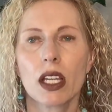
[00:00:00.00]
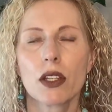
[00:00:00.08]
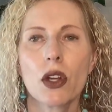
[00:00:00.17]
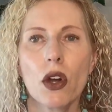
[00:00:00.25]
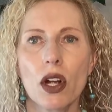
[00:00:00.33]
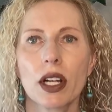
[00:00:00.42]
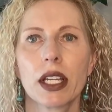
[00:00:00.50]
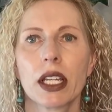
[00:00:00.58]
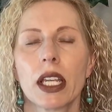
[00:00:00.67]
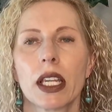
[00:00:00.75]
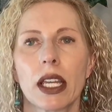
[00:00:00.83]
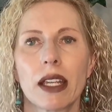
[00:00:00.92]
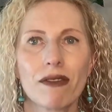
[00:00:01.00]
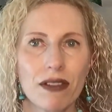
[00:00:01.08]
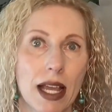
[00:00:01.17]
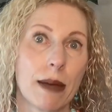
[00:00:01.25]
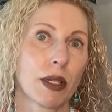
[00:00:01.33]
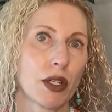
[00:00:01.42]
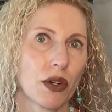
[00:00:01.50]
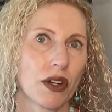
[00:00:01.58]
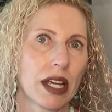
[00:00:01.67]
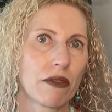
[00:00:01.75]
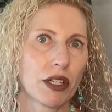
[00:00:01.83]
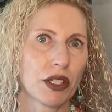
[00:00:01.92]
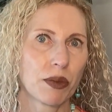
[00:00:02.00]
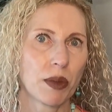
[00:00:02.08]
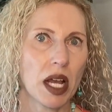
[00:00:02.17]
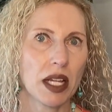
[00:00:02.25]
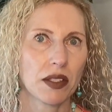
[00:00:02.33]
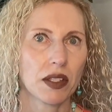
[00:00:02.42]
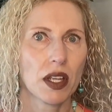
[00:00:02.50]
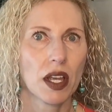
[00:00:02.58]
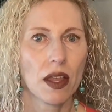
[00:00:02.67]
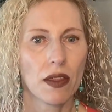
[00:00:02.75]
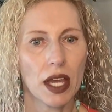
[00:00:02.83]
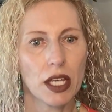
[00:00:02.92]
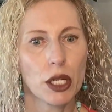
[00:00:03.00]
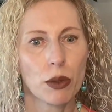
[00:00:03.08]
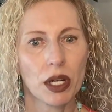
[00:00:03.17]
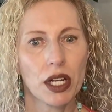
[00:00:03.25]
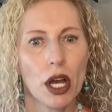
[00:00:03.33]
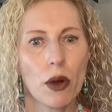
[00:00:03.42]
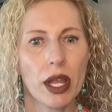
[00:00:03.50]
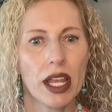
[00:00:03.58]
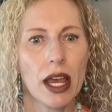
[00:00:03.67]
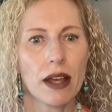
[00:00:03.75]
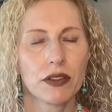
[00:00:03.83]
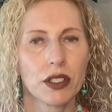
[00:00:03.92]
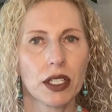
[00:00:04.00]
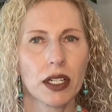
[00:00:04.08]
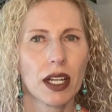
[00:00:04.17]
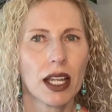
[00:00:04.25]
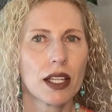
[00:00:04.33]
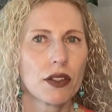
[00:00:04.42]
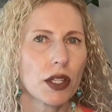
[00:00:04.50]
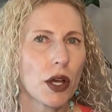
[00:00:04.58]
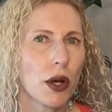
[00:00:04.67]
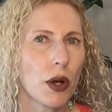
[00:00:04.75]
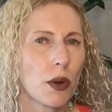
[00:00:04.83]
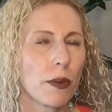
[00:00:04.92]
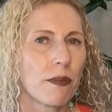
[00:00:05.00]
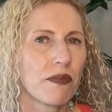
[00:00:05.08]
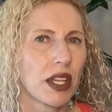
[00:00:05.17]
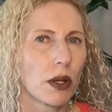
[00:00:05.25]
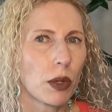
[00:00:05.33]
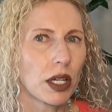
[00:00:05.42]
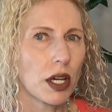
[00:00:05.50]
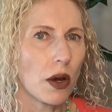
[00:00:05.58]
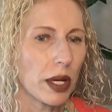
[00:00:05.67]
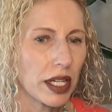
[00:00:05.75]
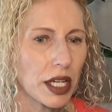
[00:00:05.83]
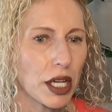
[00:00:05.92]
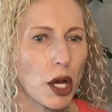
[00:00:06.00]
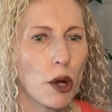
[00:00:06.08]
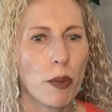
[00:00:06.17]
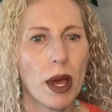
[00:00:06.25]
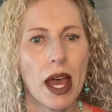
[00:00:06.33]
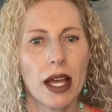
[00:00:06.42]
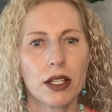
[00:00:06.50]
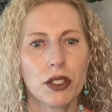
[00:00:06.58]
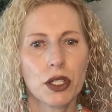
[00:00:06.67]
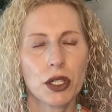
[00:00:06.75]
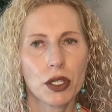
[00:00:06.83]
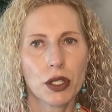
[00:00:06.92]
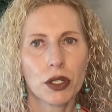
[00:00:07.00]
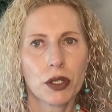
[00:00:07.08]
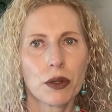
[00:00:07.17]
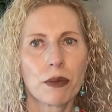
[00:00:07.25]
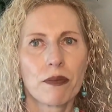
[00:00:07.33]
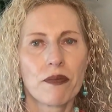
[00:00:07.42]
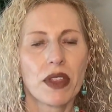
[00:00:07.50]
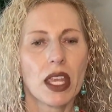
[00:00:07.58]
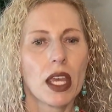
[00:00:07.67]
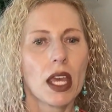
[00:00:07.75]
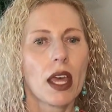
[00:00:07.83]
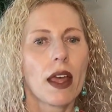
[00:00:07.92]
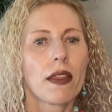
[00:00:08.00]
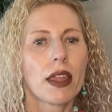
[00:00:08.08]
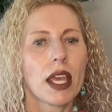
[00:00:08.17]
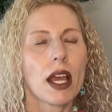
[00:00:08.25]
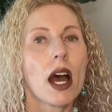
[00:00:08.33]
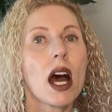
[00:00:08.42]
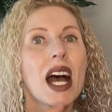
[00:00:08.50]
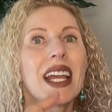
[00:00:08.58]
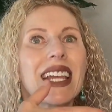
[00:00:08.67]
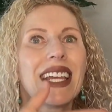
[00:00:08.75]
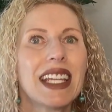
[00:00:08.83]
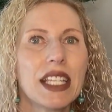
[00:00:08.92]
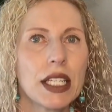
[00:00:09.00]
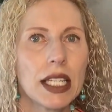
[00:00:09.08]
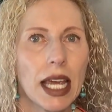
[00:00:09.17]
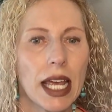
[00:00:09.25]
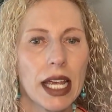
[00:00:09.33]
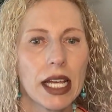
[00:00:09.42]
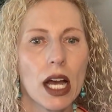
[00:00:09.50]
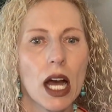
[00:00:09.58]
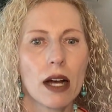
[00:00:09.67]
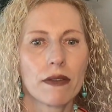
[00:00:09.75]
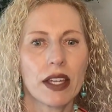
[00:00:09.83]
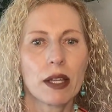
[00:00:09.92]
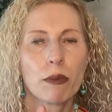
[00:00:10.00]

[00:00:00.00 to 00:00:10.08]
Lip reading: targeted inflammatory response that you were going after. So we're going to go back to the high intake of